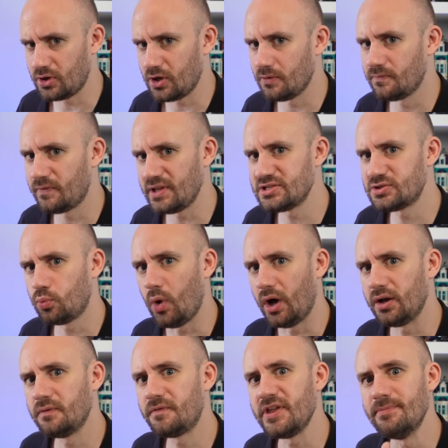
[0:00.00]
convince
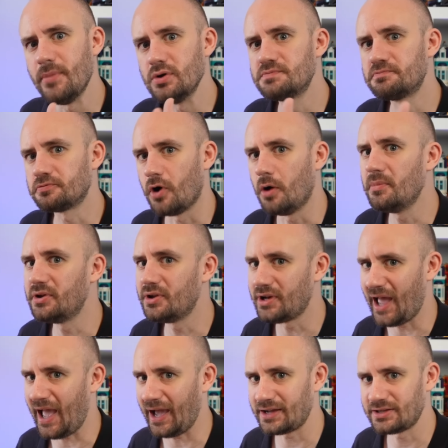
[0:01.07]
one of the most prominent
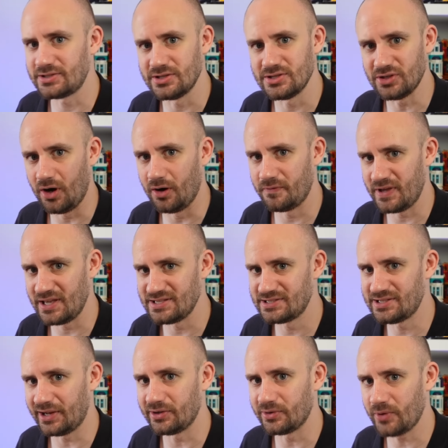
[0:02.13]
actors of his
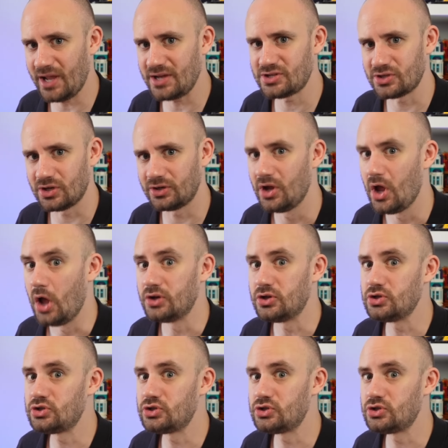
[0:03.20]
generation to